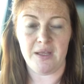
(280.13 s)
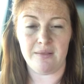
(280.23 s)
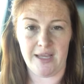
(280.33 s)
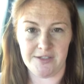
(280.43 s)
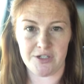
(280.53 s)

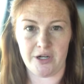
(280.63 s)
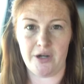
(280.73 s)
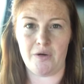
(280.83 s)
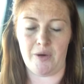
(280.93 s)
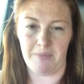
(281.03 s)

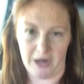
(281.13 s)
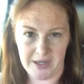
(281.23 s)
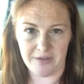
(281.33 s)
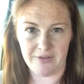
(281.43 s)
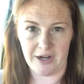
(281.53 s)
lender or
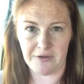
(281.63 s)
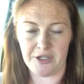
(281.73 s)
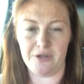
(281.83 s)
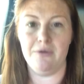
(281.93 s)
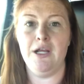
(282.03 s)
market
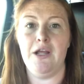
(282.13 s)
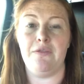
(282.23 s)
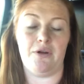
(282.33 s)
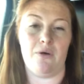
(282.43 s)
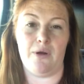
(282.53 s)
value,
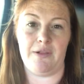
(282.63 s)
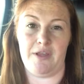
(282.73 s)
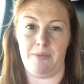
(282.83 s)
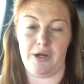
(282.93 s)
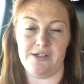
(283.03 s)

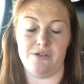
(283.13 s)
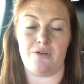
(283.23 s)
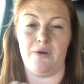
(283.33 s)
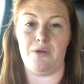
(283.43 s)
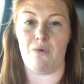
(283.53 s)
the appraiser is
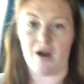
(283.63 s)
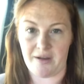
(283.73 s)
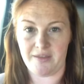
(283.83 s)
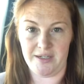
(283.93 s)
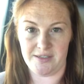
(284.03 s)
going to
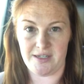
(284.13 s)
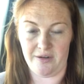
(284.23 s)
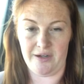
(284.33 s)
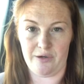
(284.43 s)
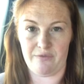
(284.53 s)
walk the
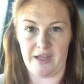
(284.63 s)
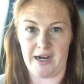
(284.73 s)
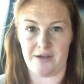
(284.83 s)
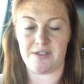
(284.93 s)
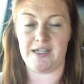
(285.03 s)
interior of the
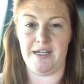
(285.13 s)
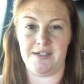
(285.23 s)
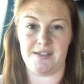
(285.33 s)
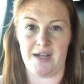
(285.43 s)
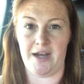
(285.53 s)
house and
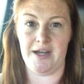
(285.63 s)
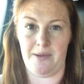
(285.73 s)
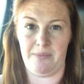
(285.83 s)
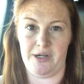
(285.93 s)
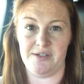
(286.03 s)
assign
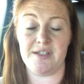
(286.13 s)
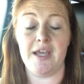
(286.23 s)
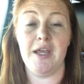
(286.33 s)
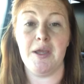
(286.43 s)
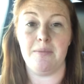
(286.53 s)
numbers
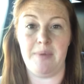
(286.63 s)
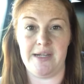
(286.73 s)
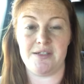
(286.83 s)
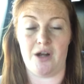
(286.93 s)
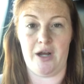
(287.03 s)

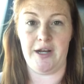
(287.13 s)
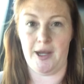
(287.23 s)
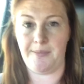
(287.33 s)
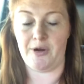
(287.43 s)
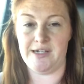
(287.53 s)
based on
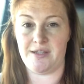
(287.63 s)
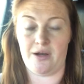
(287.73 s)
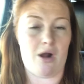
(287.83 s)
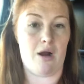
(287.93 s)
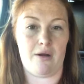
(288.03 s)
upgrades
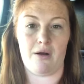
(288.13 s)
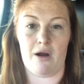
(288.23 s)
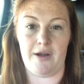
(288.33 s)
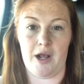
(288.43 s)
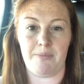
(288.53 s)
that are or
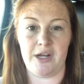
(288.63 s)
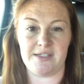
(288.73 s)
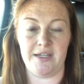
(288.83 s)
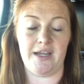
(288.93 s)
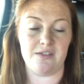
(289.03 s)
are not
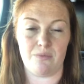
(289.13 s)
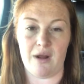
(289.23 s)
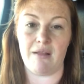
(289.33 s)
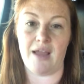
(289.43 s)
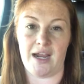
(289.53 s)
present, as
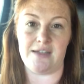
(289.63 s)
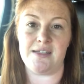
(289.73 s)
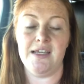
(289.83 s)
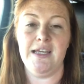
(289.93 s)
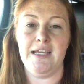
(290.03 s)
well as